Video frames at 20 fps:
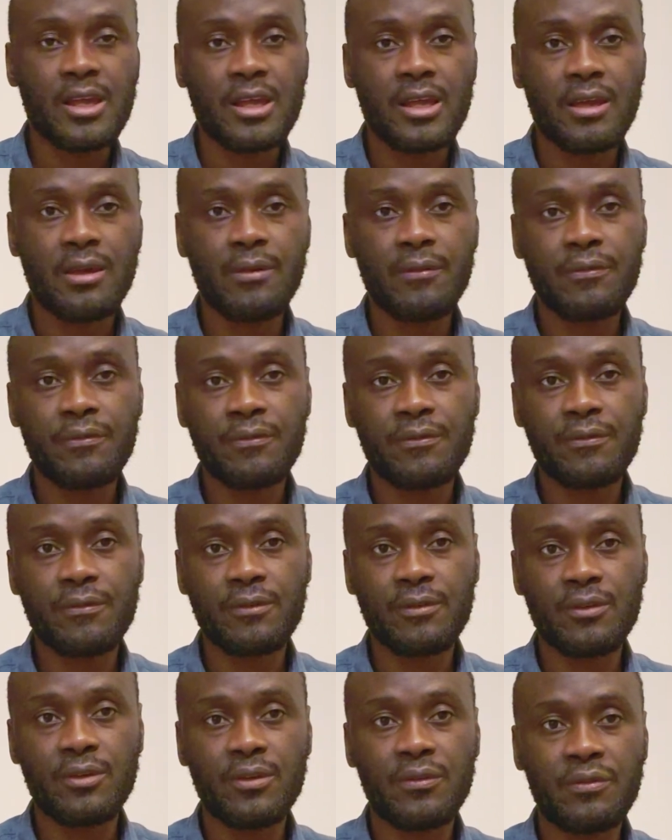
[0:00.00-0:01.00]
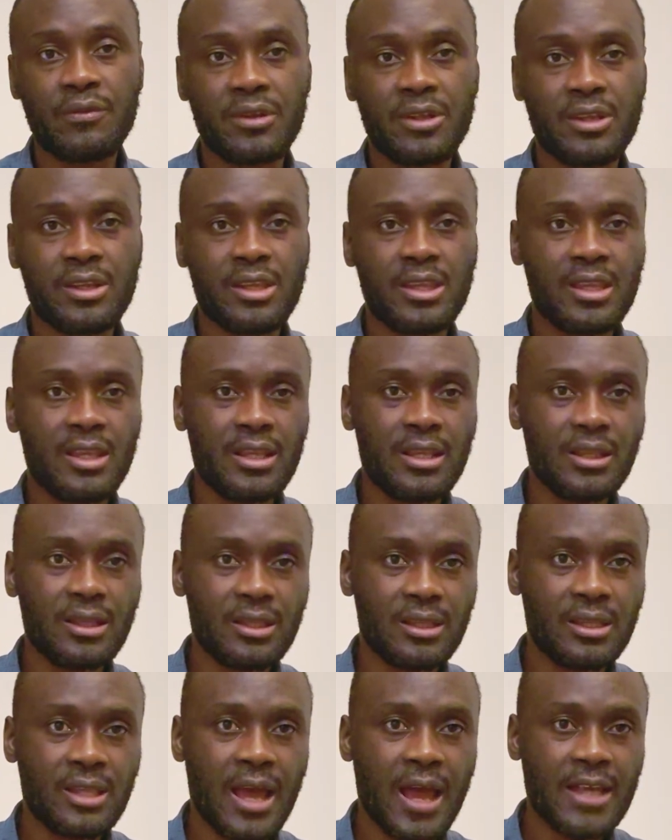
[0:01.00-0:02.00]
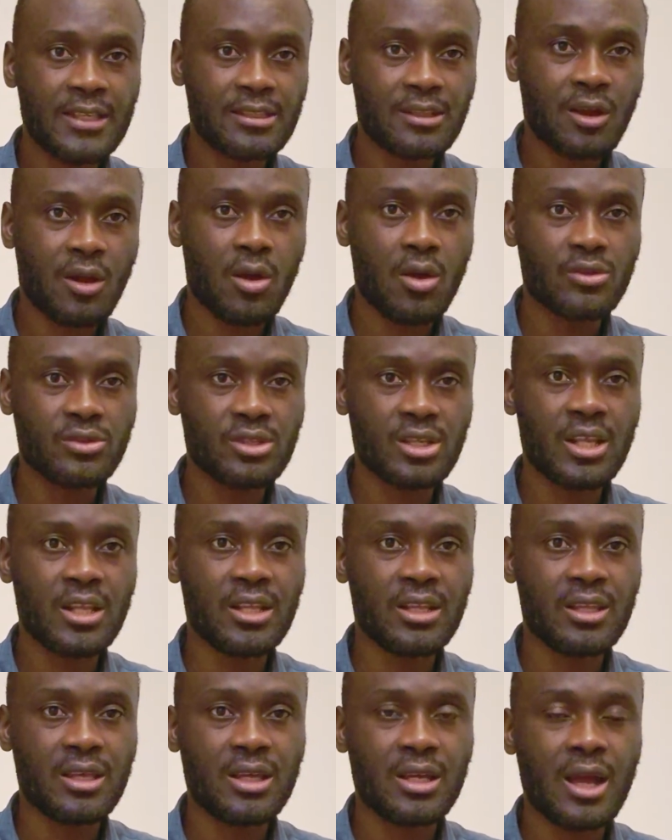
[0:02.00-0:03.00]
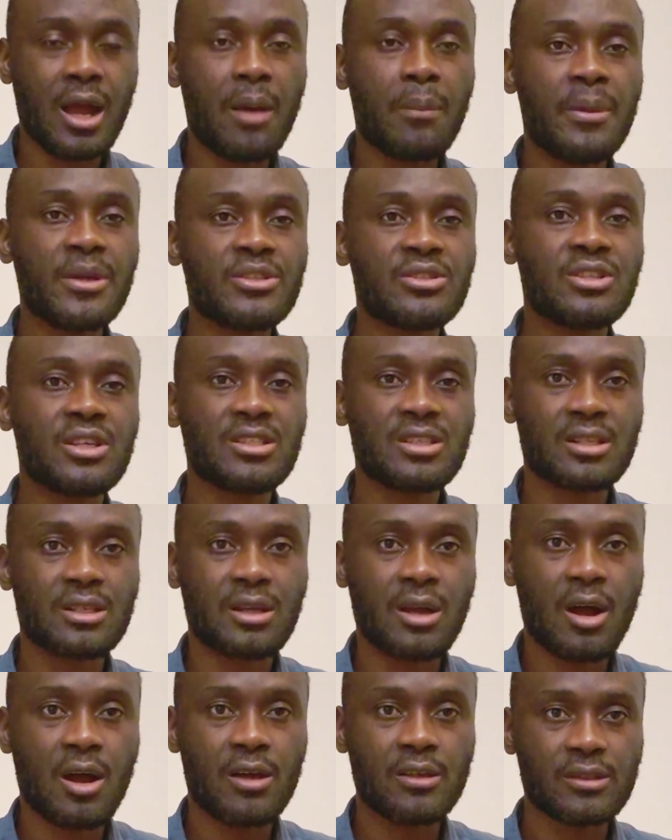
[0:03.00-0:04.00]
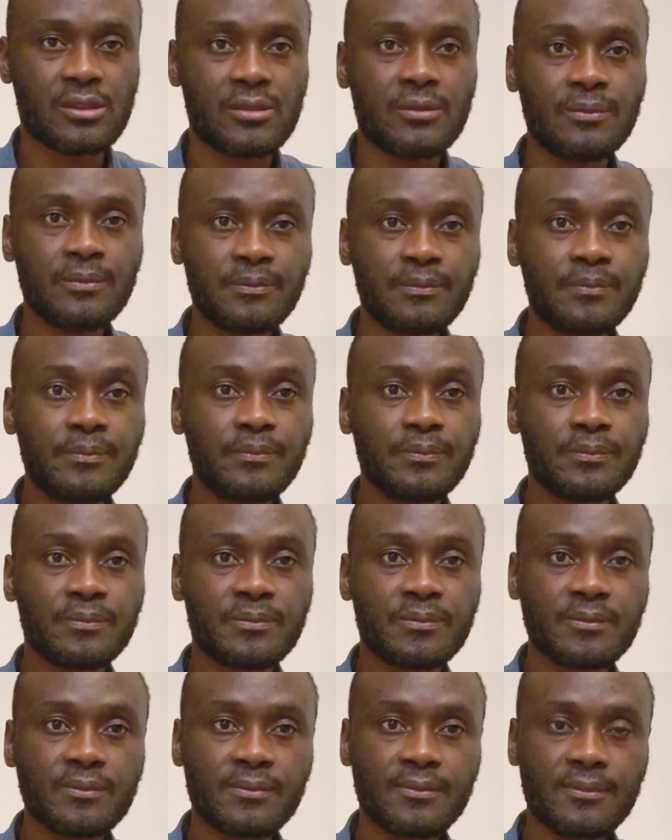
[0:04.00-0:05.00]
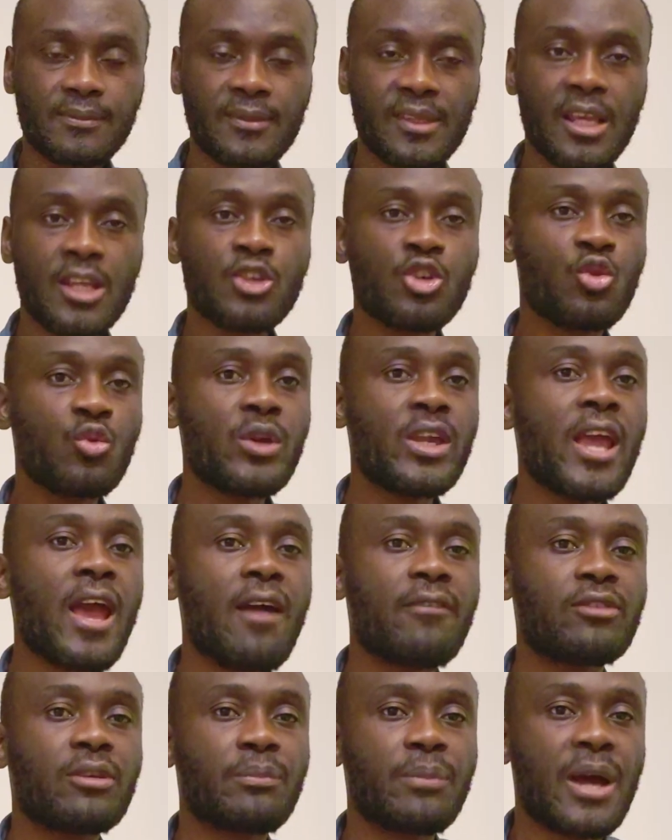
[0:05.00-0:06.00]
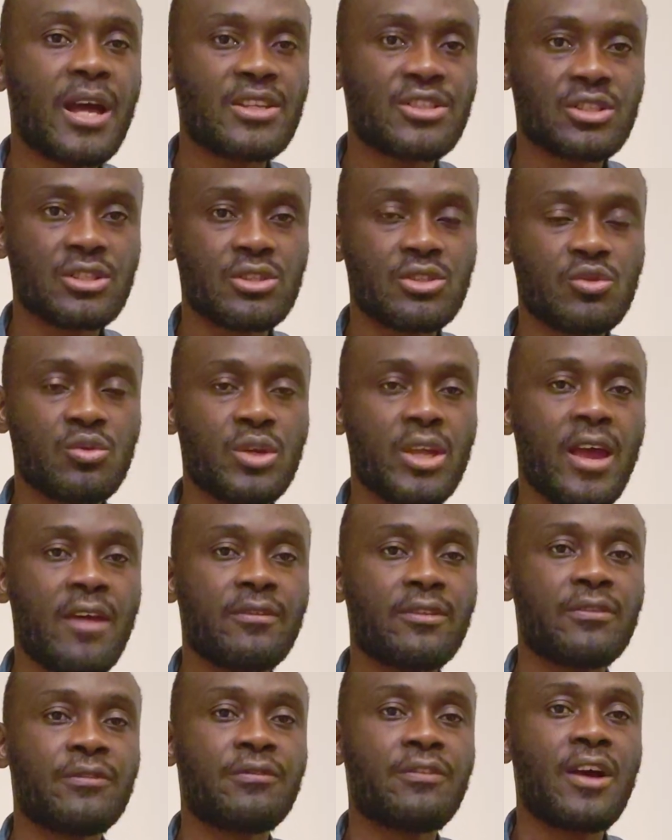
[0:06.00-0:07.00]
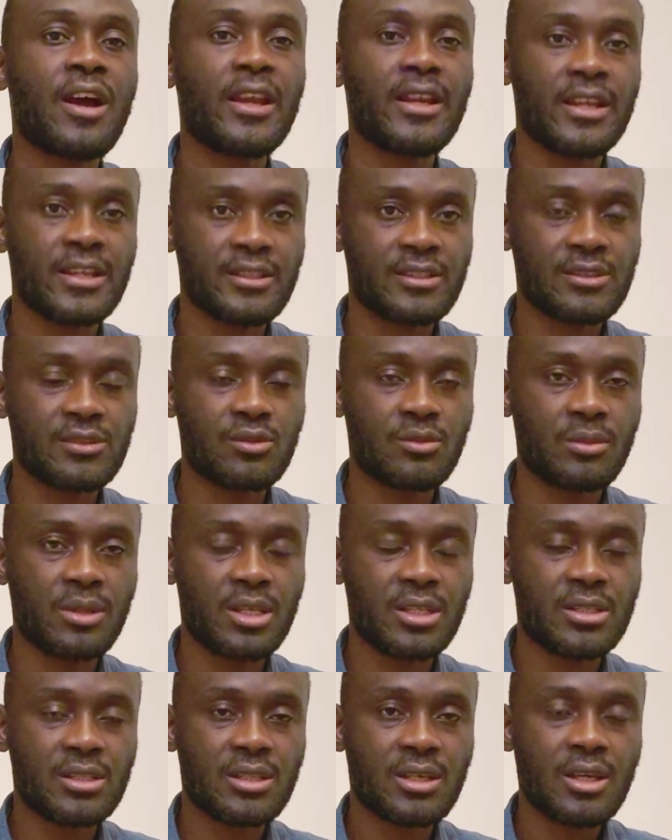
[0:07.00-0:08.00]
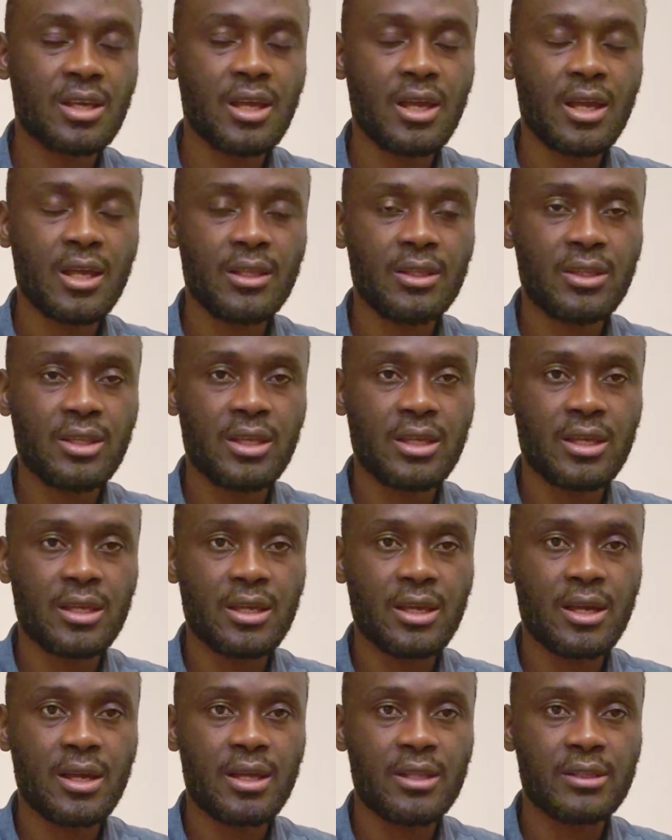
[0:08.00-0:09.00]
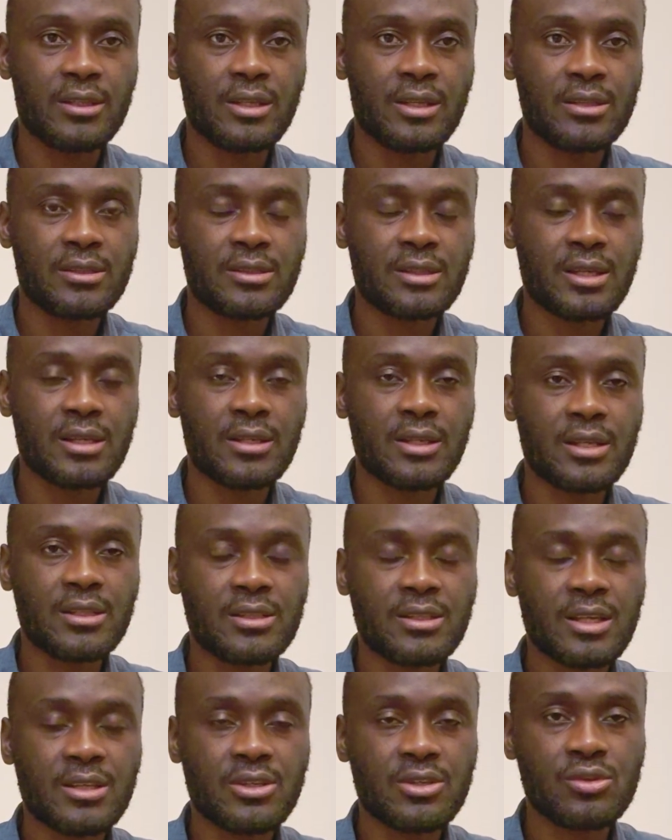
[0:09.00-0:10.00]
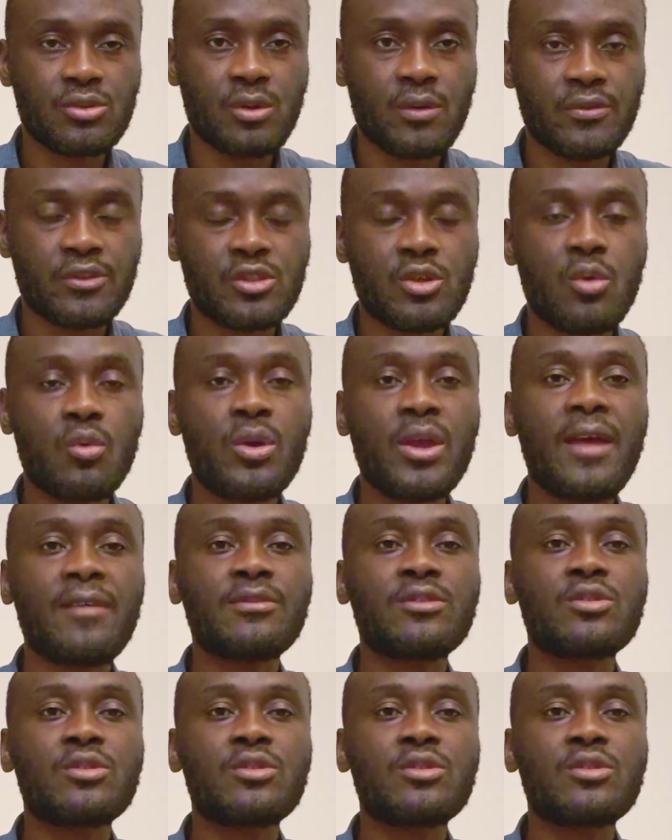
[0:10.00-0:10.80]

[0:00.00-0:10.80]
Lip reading: If it does cost anything, how much does it cost? Do we have the budget? Do we have the finance to meet that such a service? So we have